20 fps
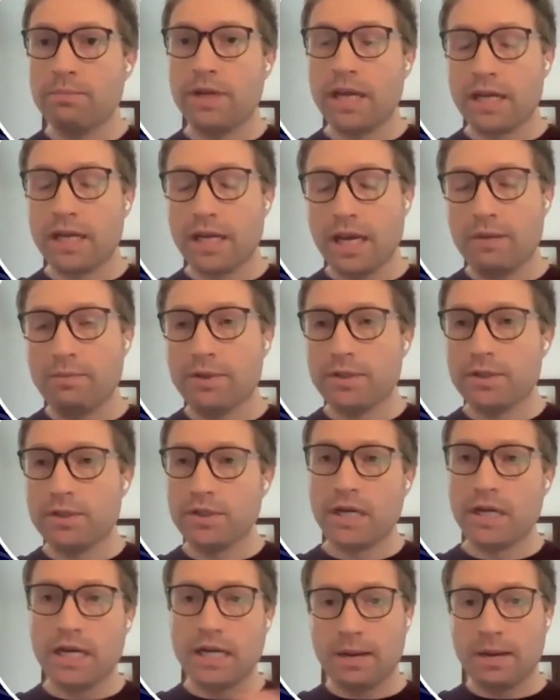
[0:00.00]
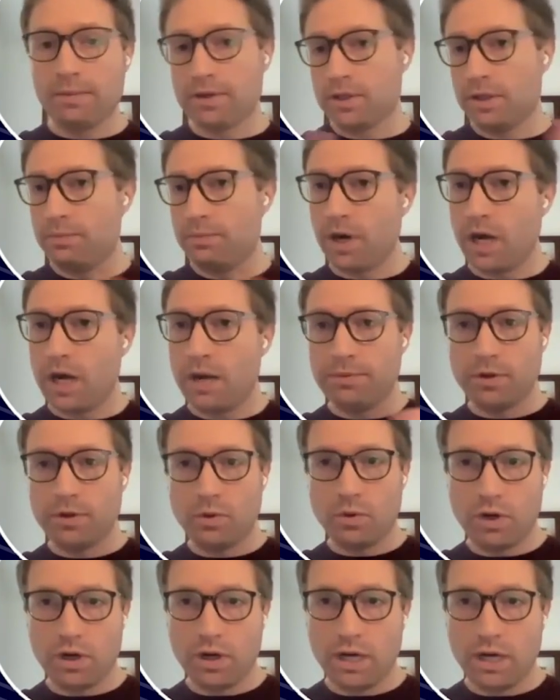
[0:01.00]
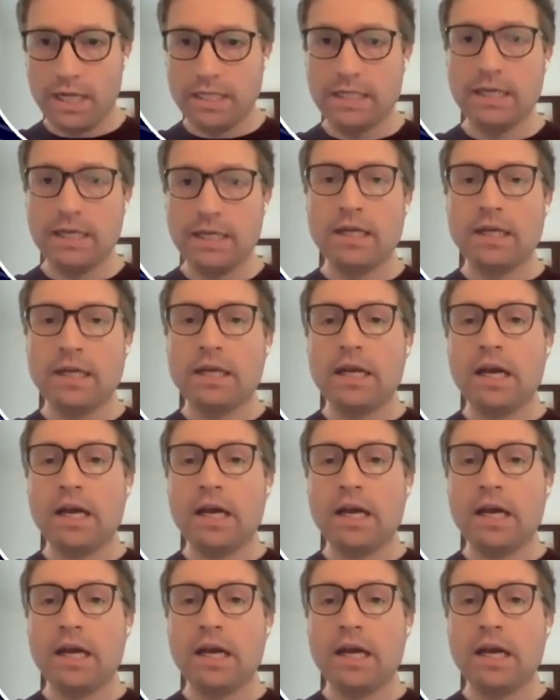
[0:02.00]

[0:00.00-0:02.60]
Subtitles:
being able to dynamically prompt or not,